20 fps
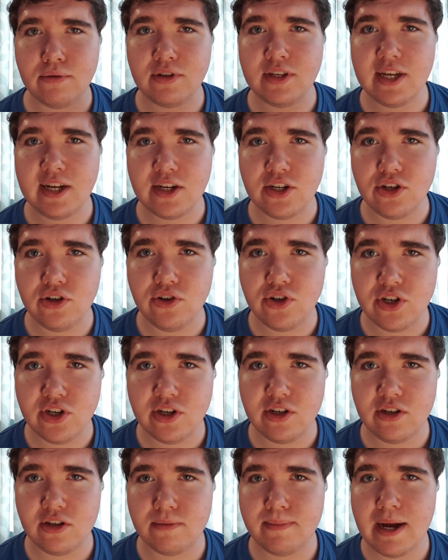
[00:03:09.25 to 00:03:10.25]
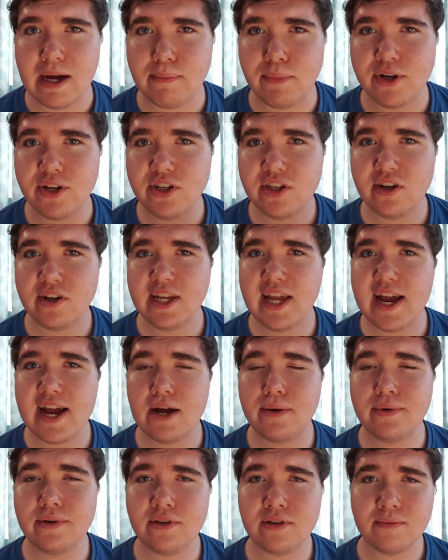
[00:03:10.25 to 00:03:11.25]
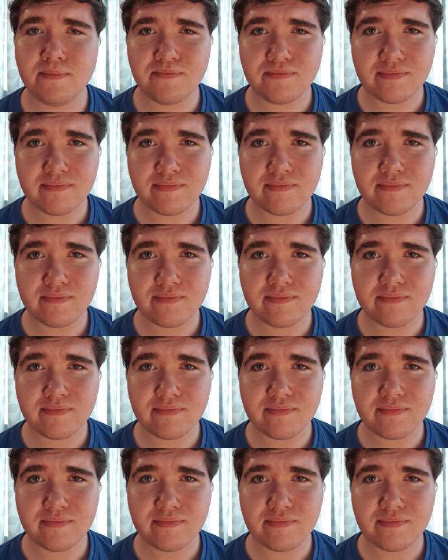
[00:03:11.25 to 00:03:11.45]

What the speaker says: 6 usually is about my study hours.